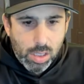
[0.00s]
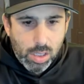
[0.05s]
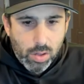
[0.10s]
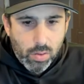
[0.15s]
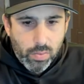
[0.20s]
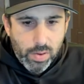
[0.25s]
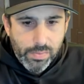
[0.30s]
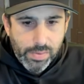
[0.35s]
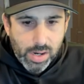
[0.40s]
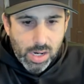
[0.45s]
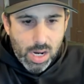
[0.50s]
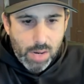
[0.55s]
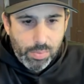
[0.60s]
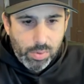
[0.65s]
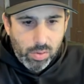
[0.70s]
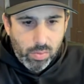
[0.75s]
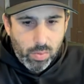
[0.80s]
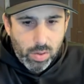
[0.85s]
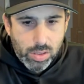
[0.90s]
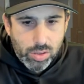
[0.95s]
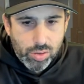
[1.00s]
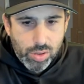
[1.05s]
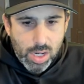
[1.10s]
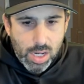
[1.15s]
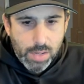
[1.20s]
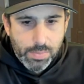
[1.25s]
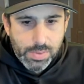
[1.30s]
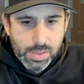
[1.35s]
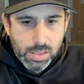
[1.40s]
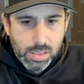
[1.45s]
We have a couple of
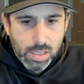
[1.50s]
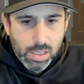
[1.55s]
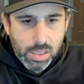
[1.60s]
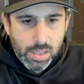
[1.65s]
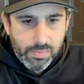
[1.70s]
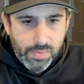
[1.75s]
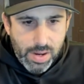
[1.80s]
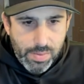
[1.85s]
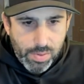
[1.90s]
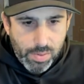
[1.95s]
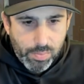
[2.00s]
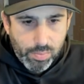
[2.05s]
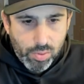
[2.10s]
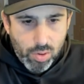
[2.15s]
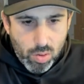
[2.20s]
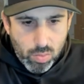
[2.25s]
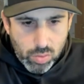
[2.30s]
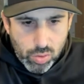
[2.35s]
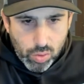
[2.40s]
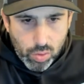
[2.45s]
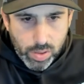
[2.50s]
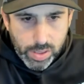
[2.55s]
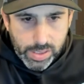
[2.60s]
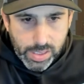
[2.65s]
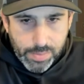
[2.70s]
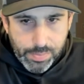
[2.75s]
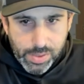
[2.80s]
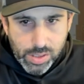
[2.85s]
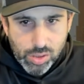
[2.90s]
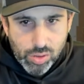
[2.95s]
1-drops. The Viper Probe Droid can
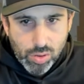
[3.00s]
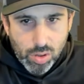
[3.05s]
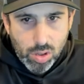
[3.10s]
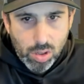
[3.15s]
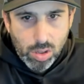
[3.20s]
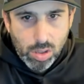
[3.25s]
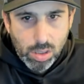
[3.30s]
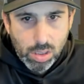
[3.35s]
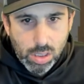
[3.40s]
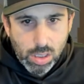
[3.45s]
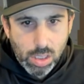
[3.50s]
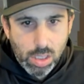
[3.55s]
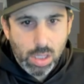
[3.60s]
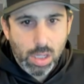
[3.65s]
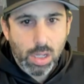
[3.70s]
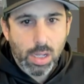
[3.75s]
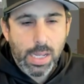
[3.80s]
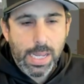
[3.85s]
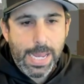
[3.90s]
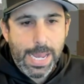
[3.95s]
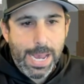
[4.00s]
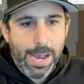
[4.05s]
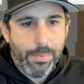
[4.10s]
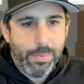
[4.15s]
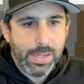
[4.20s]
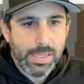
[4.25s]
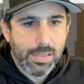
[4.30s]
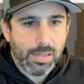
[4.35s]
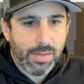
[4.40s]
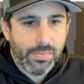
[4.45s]
be strong. And we
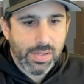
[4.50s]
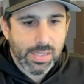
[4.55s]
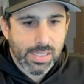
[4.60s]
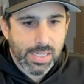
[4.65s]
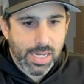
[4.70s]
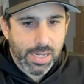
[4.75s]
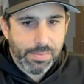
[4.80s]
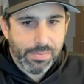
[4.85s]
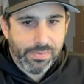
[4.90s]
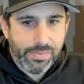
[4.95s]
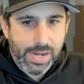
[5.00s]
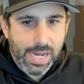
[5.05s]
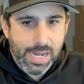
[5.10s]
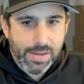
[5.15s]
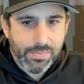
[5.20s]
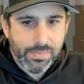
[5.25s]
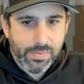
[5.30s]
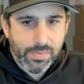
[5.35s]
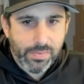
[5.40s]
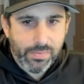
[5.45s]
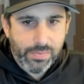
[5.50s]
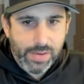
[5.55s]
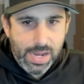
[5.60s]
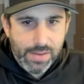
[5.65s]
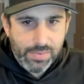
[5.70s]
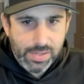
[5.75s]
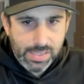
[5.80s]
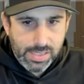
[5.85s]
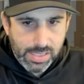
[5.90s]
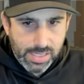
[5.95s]
still have the same 5
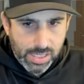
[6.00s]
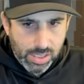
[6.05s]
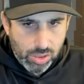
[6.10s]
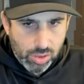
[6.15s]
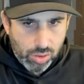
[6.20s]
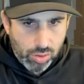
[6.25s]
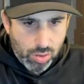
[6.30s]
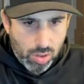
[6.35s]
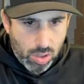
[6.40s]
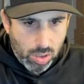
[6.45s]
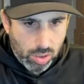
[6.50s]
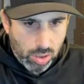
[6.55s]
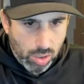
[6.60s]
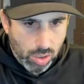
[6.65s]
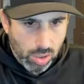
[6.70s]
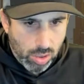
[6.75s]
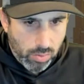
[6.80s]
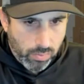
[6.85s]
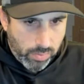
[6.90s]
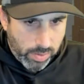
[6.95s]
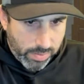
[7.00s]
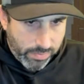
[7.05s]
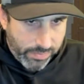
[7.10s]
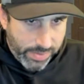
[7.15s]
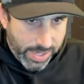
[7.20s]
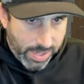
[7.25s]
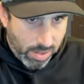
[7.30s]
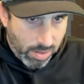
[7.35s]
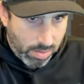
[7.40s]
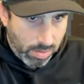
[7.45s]
to 6 strong curve with
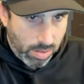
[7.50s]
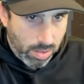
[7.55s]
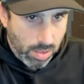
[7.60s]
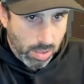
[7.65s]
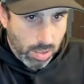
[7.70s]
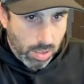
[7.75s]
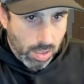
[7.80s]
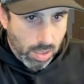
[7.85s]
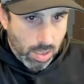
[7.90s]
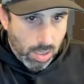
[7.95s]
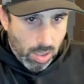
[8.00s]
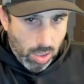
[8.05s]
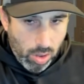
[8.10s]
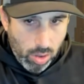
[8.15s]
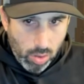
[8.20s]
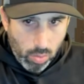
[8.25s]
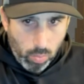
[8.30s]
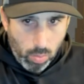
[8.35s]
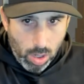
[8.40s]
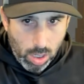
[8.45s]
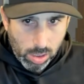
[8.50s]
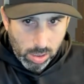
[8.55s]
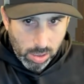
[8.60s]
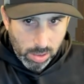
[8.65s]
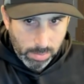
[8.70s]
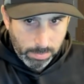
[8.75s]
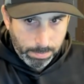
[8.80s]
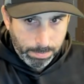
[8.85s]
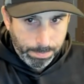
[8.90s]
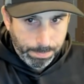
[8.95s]
Vel, the Walker,
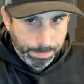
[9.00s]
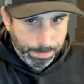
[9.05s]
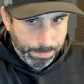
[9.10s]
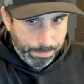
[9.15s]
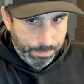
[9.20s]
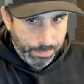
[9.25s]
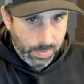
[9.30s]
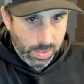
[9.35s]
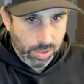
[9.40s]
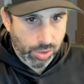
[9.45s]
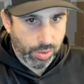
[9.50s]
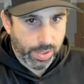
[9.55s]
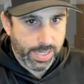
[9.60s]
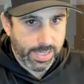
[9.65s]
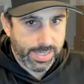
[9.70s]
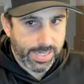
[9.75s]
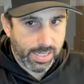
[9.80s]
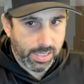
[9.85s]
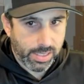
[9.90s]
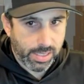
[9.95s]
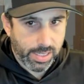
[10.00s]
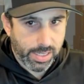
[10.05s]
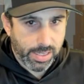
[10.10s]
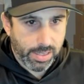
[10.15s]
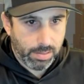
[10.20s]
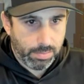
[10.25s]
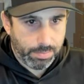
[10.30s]
the Trade Delegate.